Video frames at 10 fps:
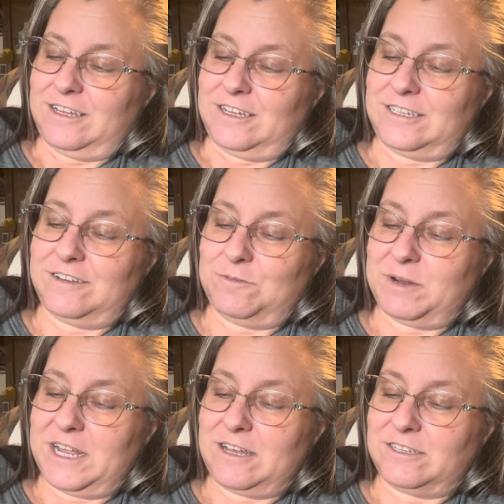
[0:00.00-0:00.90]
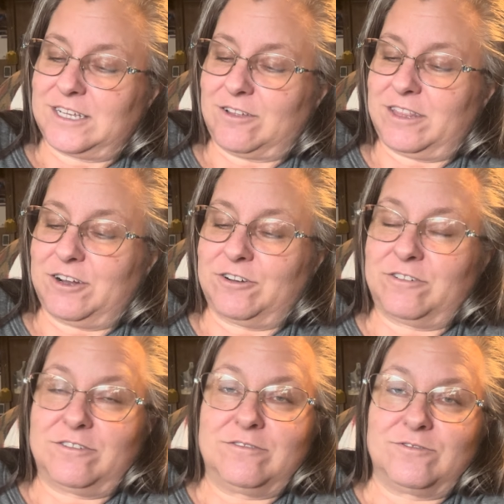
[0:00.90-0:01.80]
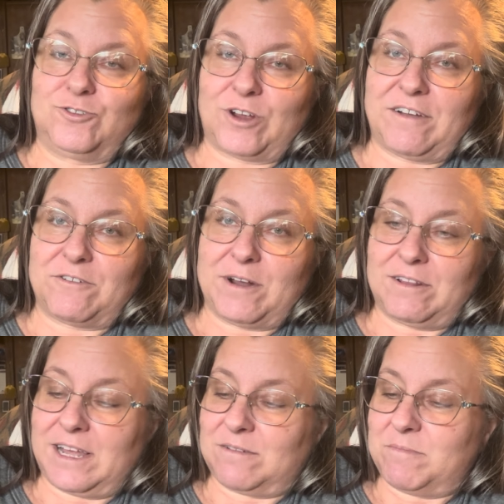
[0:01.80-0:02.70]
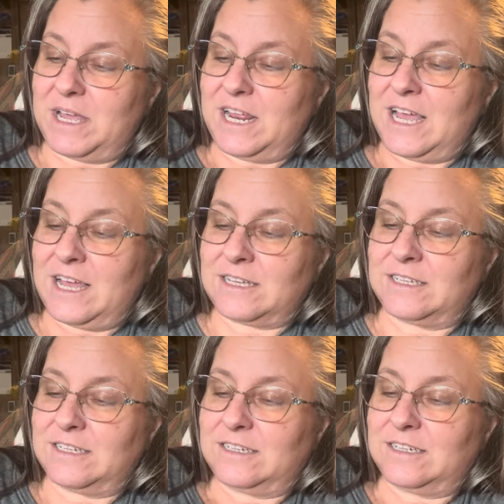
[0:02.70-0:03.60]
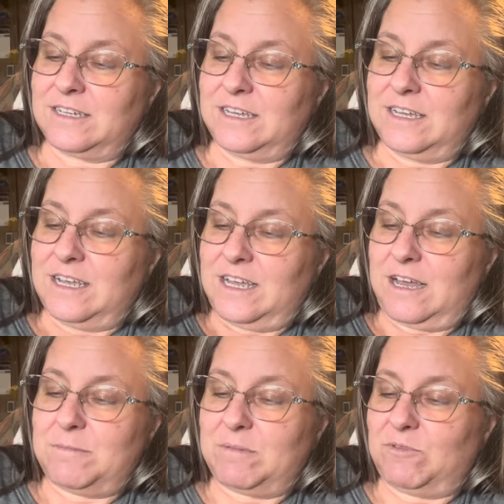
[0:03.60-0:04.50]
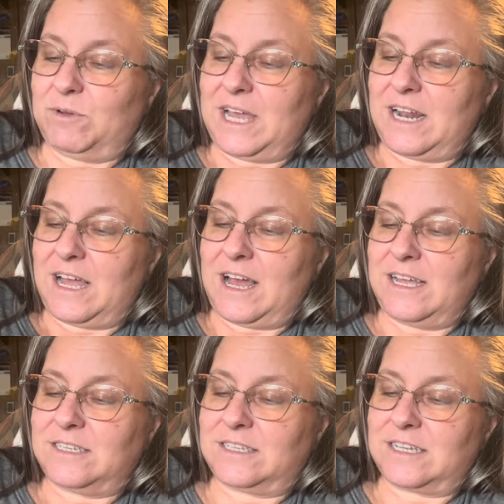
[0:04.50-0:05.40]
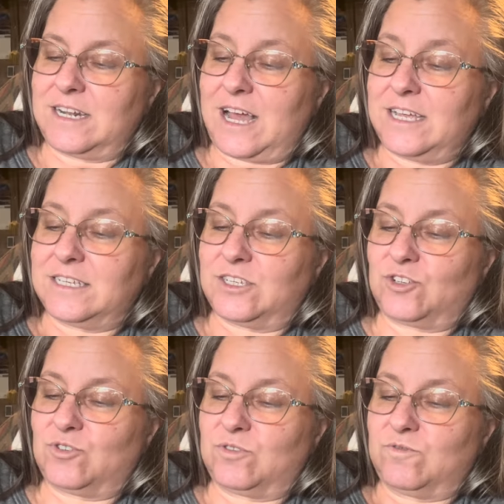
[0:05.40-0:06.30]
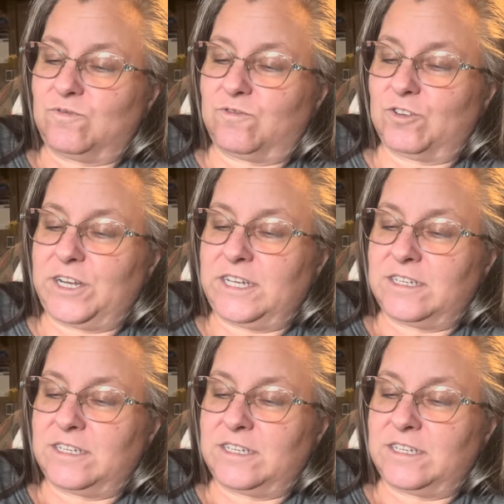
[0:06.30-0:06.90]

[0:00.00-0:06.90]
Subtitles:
It's everybody else out there driving around like maniacs. I remember we had an ice freeze,